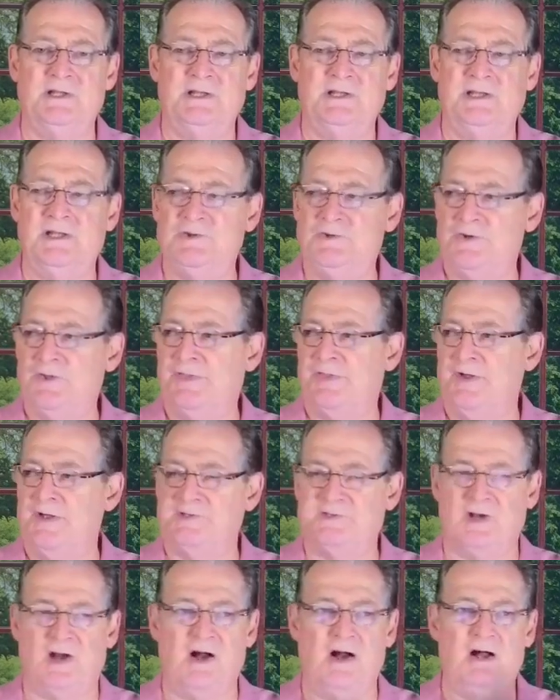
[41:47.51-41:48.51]
get your thoughts
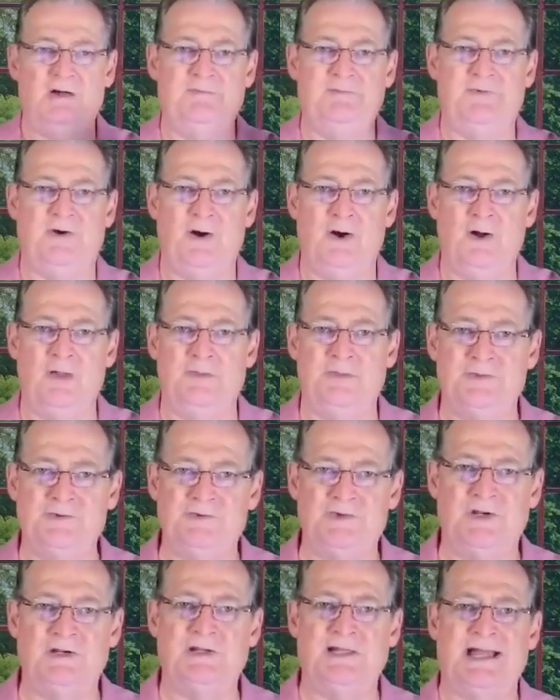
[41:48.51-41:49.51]
off all the
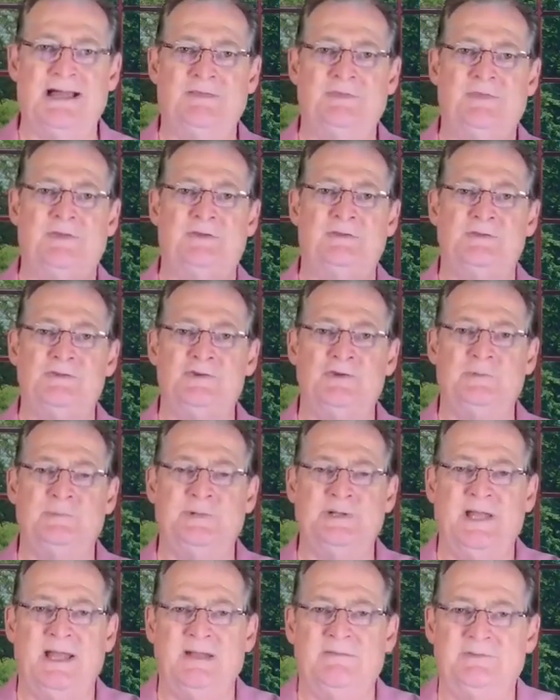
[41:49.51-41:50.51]
junk out there that you've
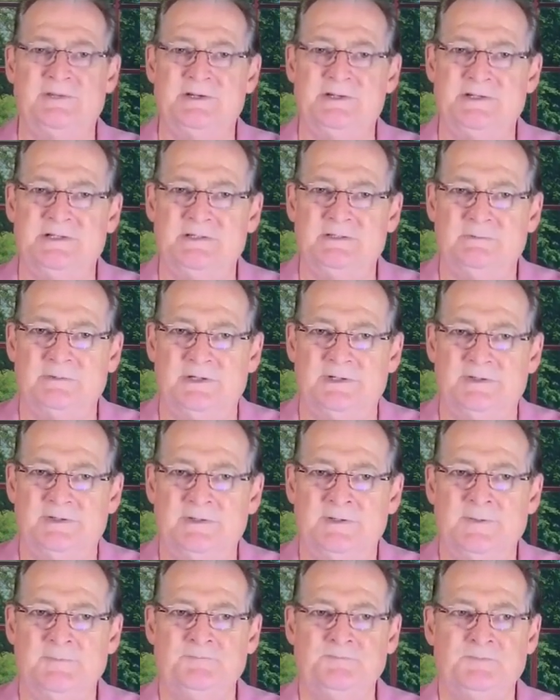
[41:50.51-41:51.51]
been having to deal with.
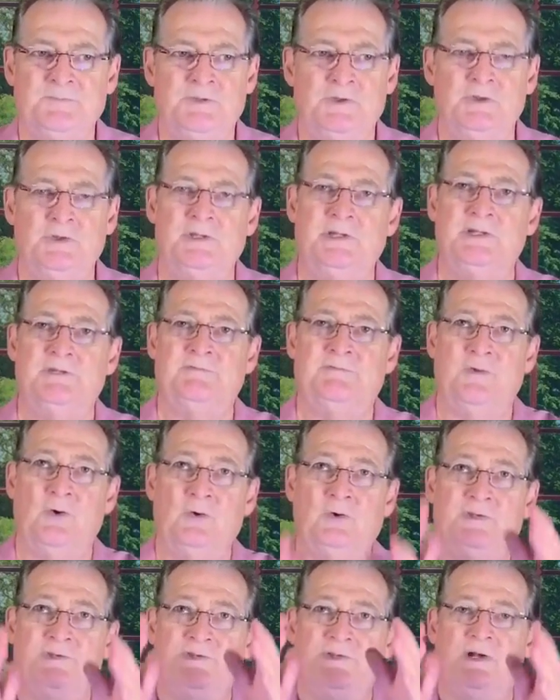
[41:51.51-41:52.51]
You get
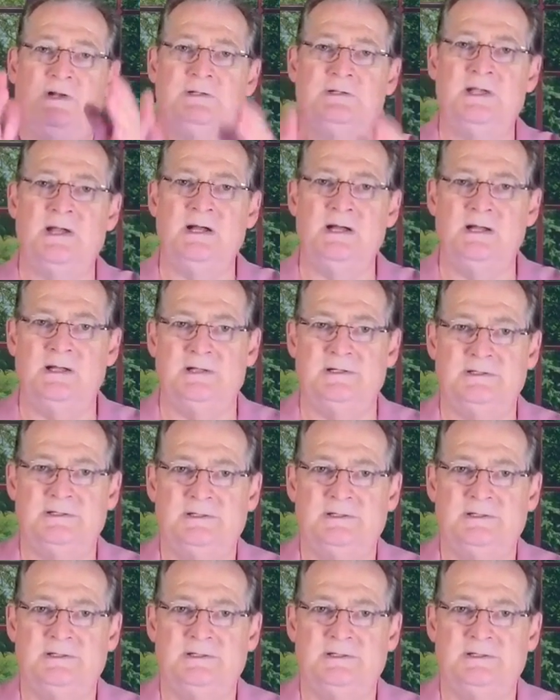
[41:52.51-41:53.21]
focused on God.